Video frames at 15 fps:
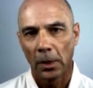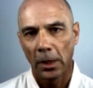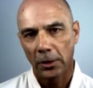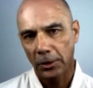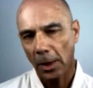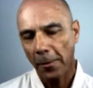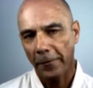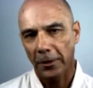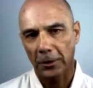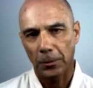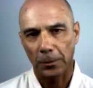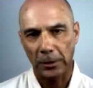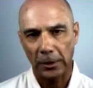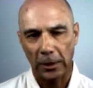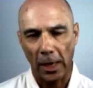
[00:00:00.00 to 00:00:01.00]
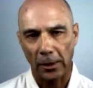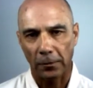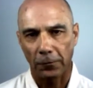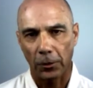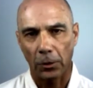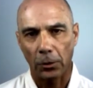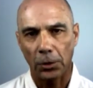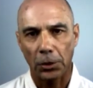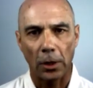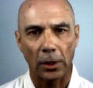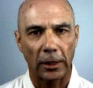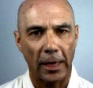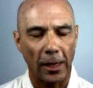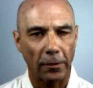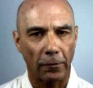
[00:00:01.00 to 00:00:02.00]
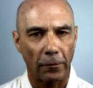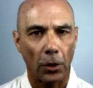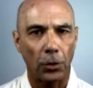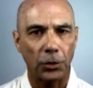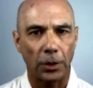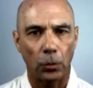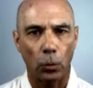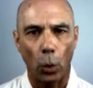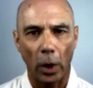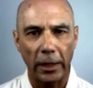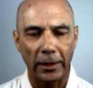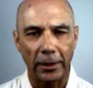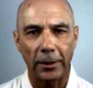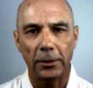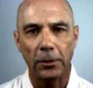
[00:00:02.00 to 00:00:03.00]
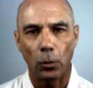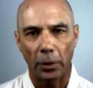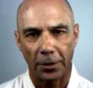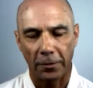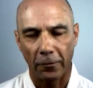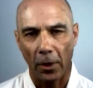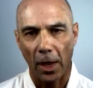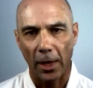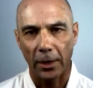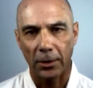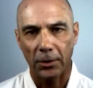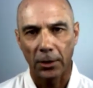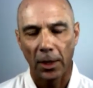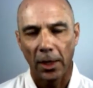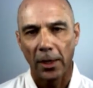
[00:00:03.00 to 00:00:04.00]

Some of this misguided view is on account of those that weigh in with advice